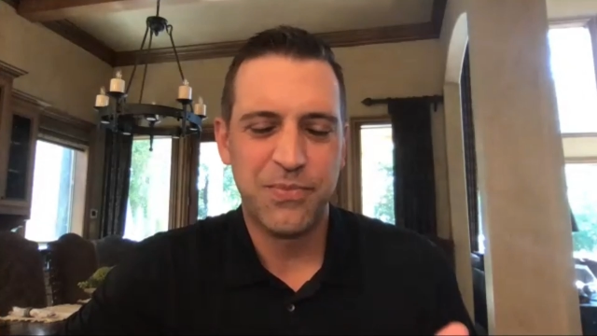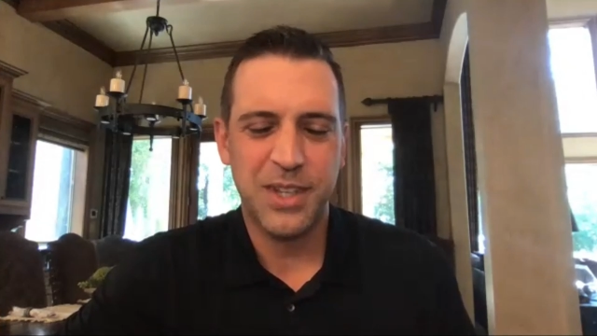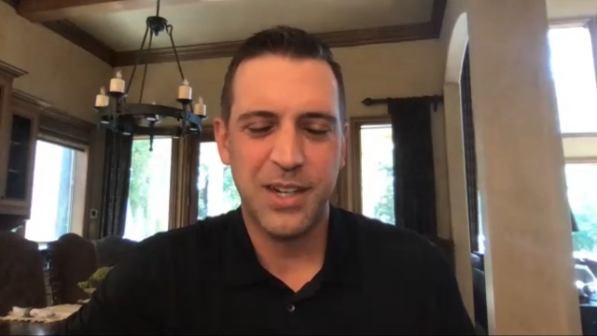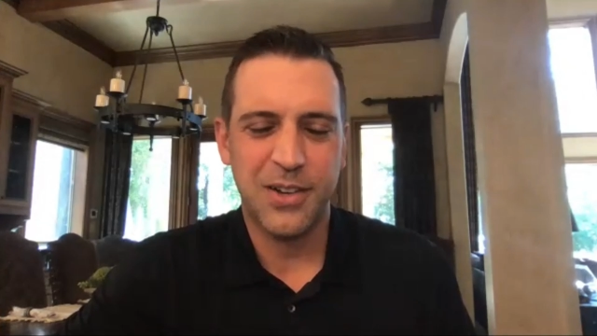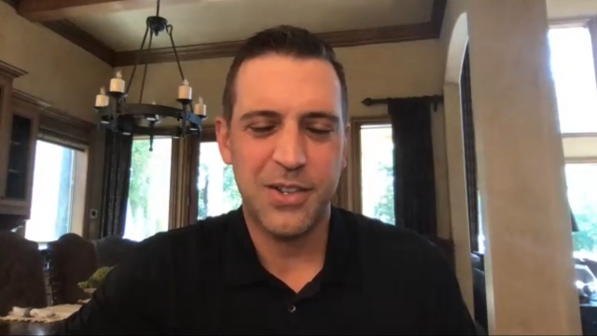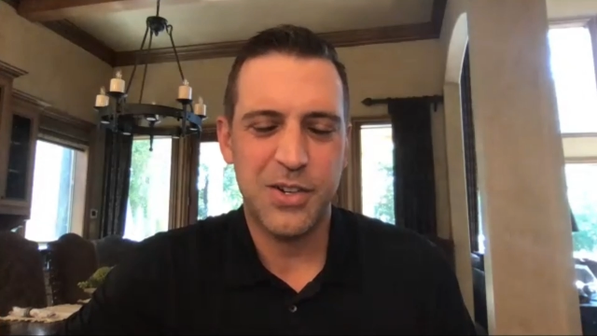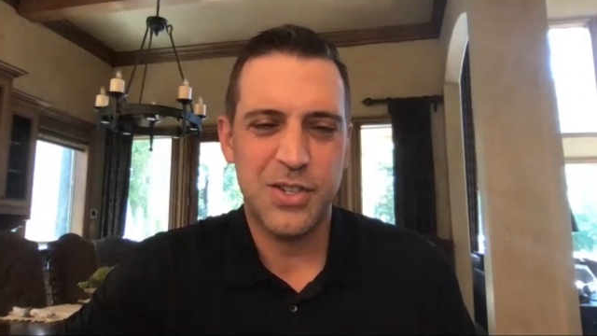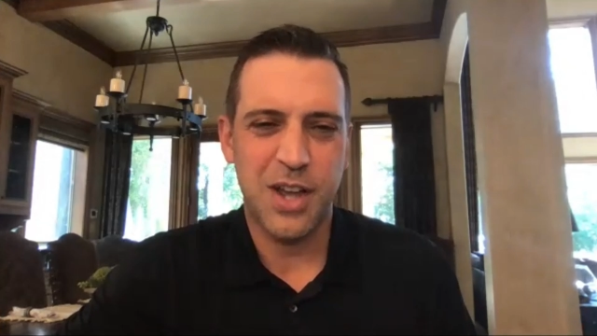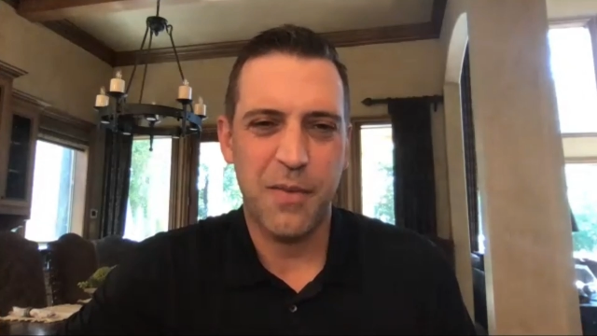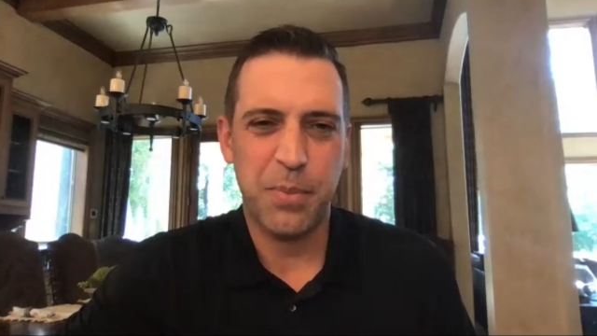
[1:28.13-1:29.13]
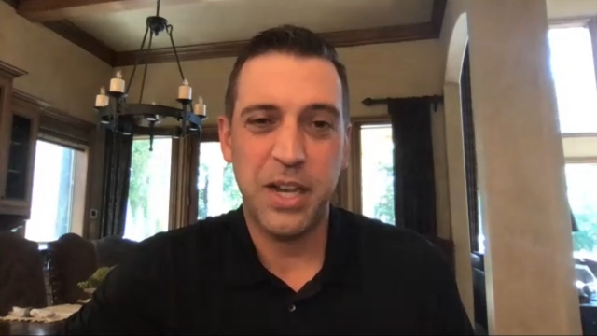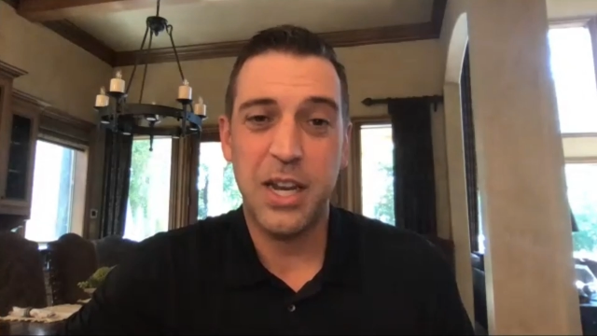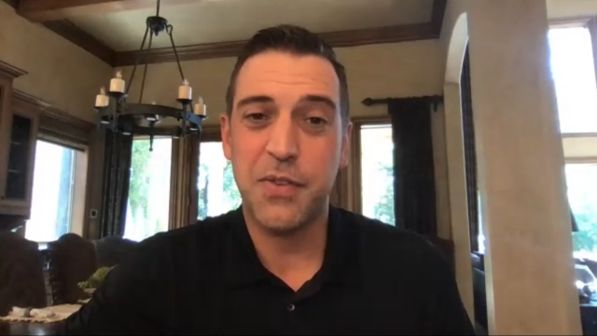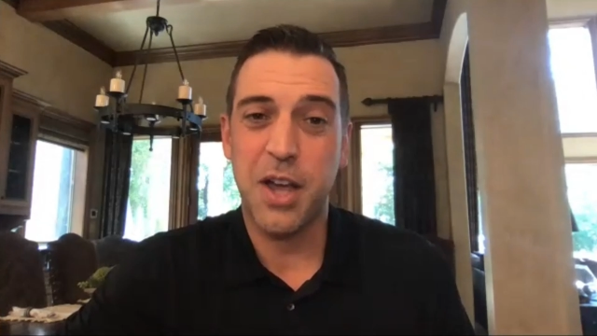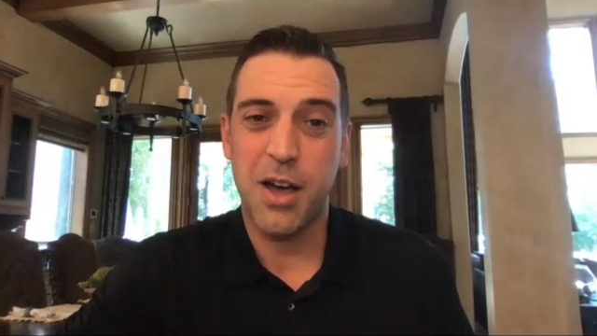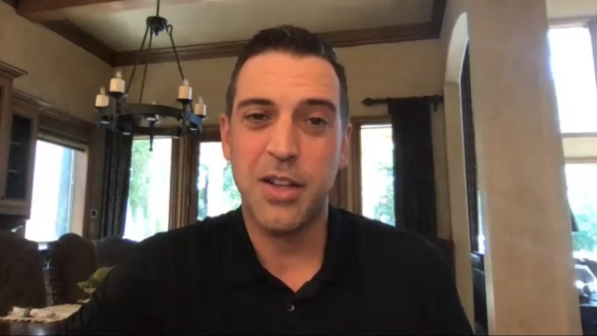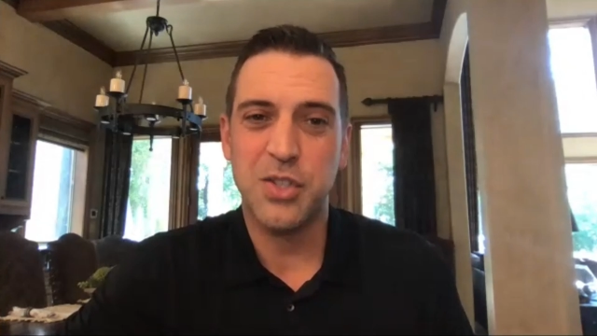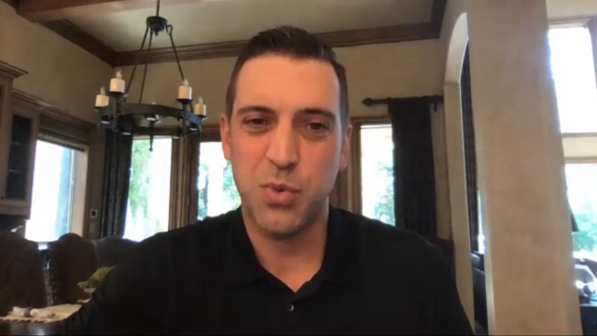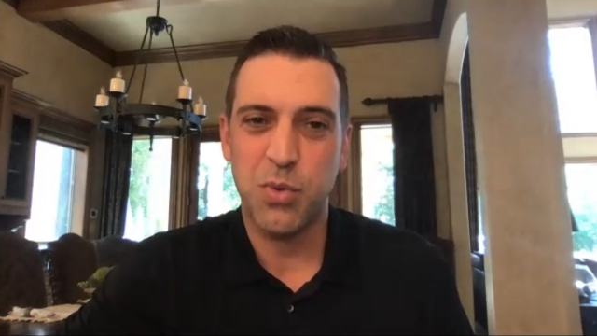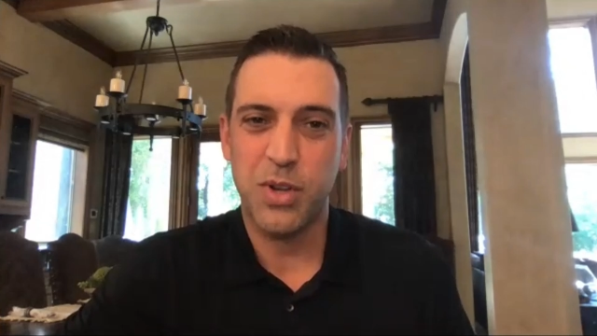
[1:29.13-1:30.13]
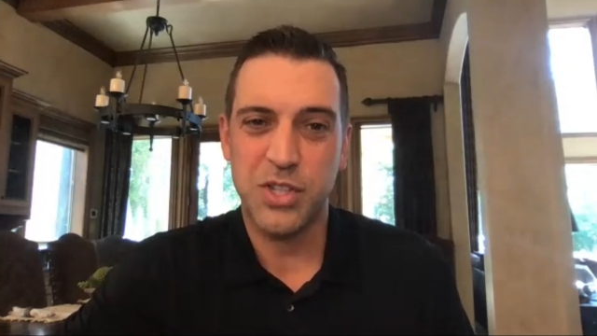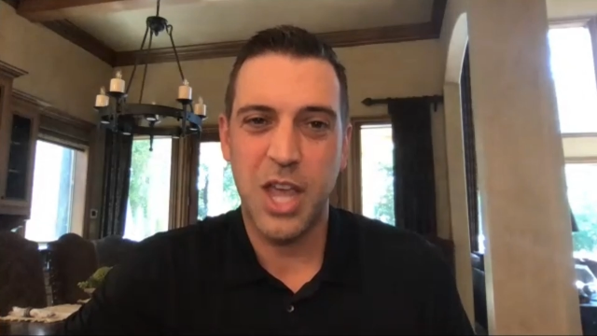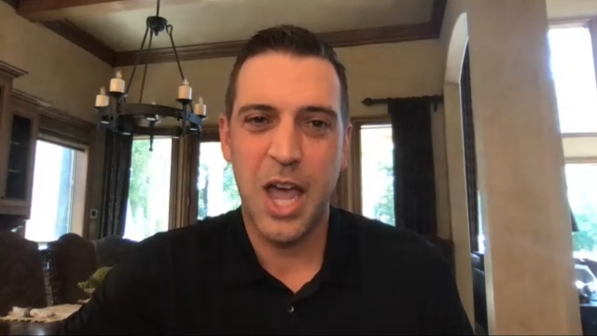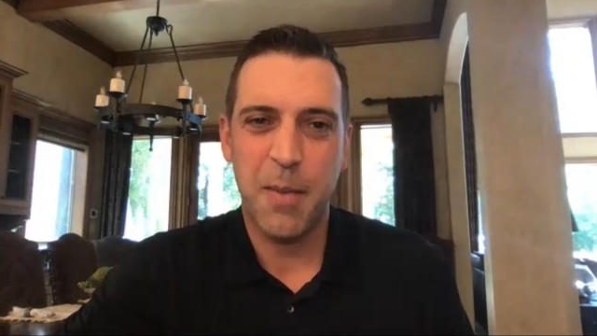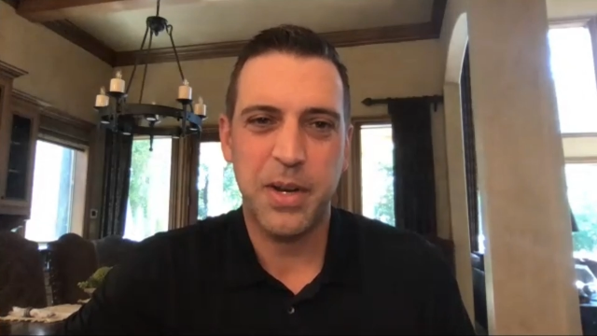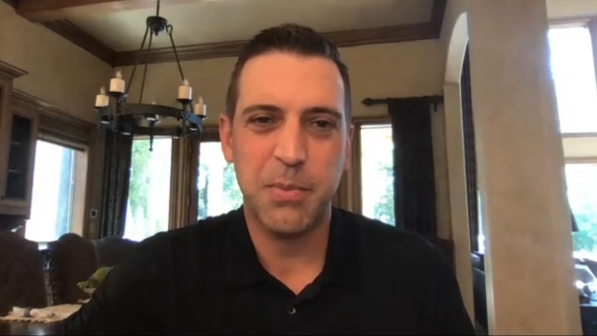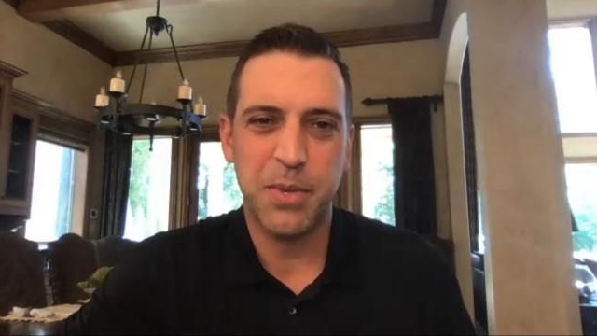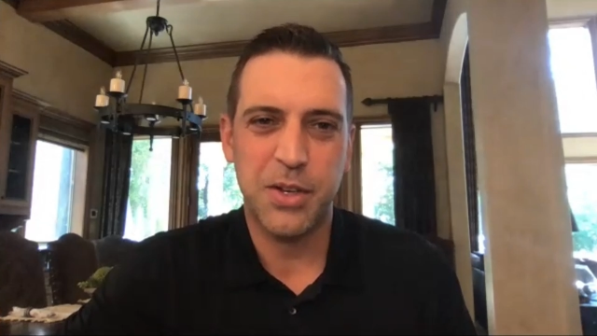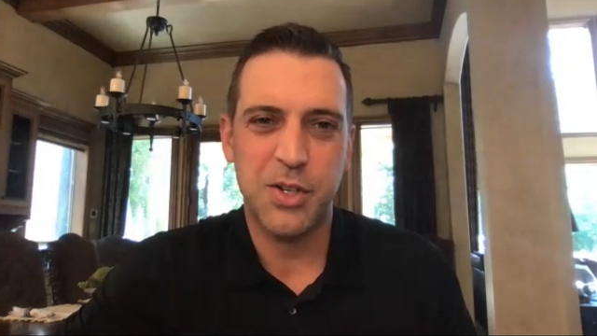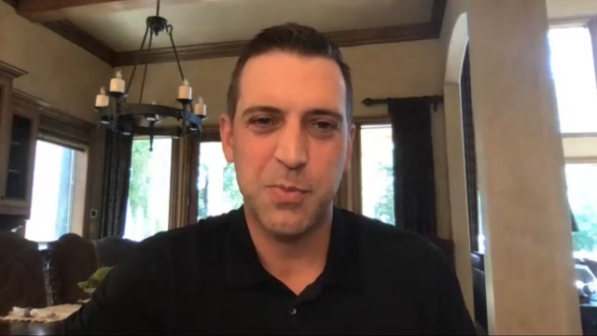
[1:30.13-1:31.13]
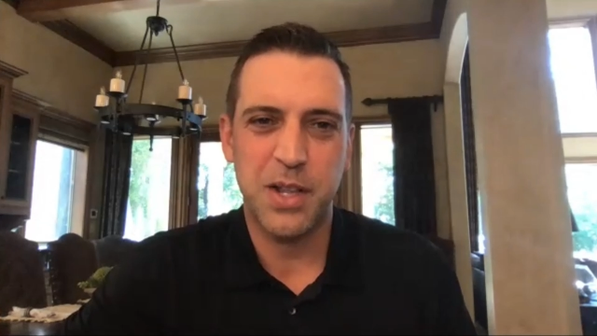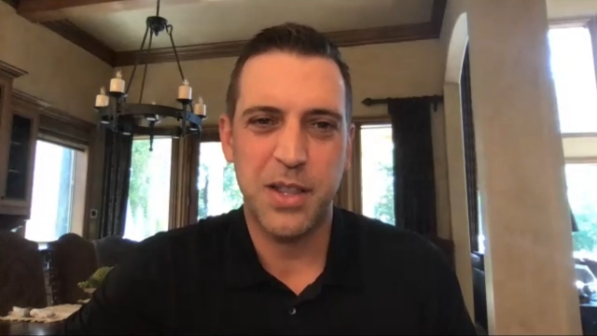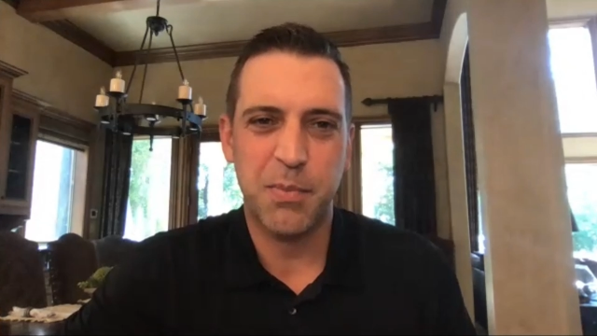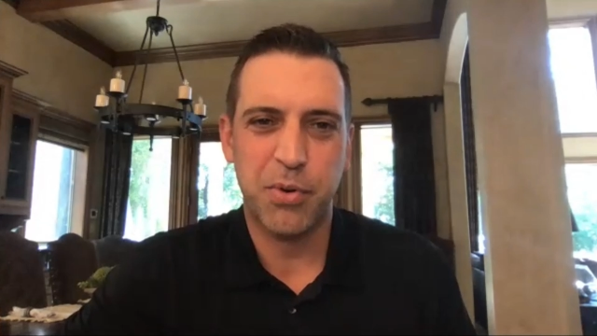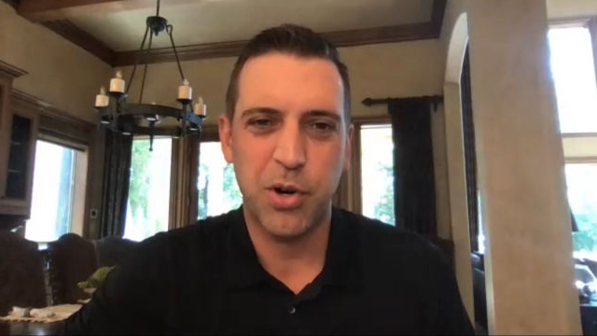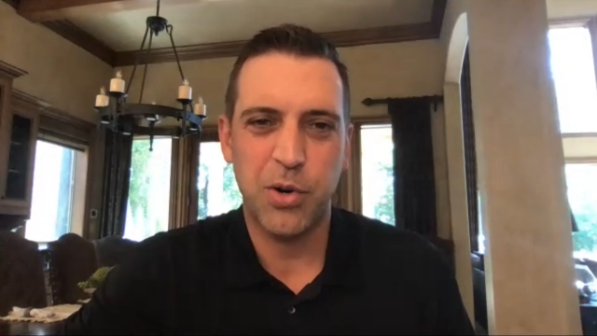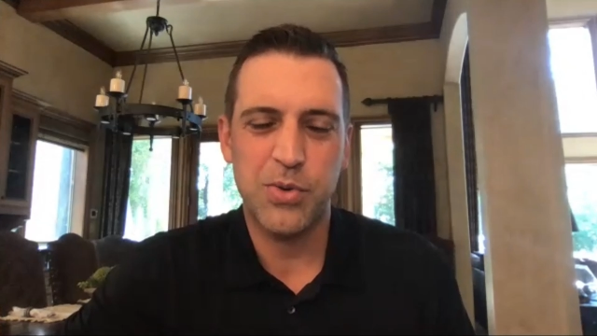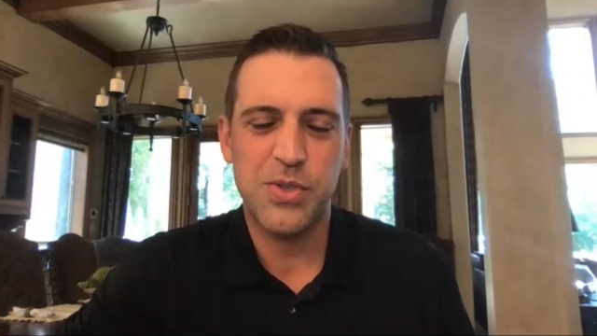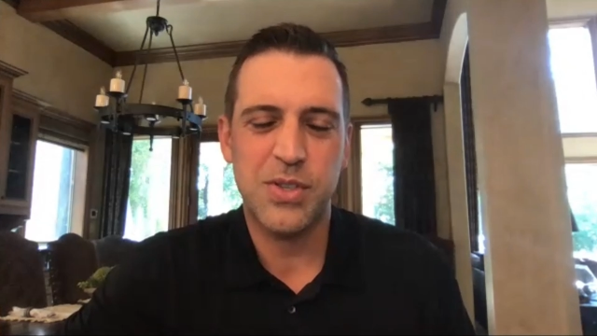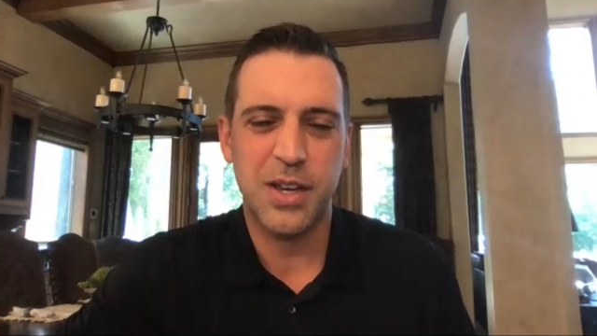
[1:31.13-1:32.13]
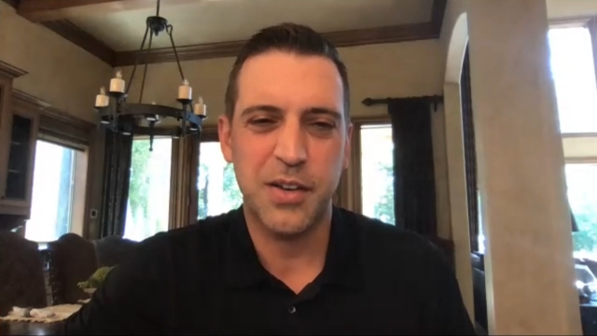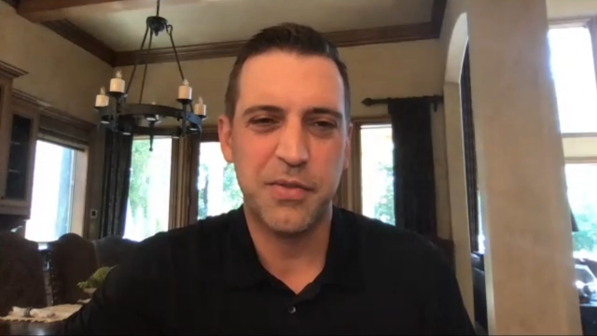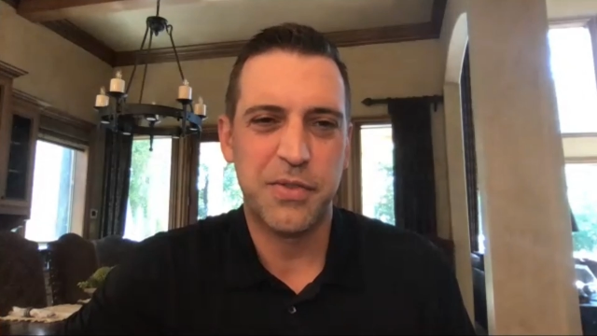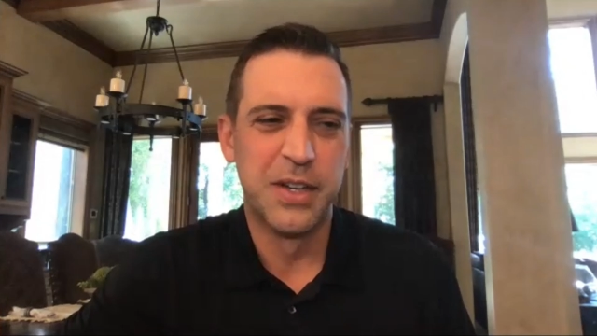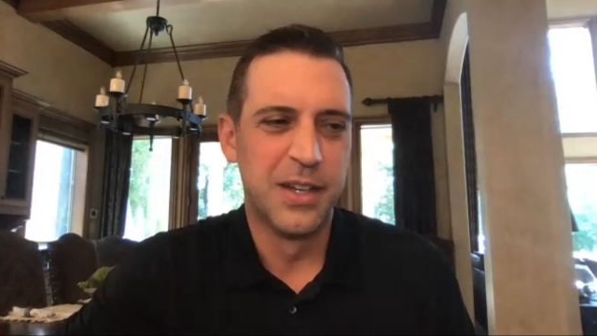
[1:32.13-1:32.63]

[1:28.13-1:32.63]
there's plenty of cons with what's happening, but there's been the pros of,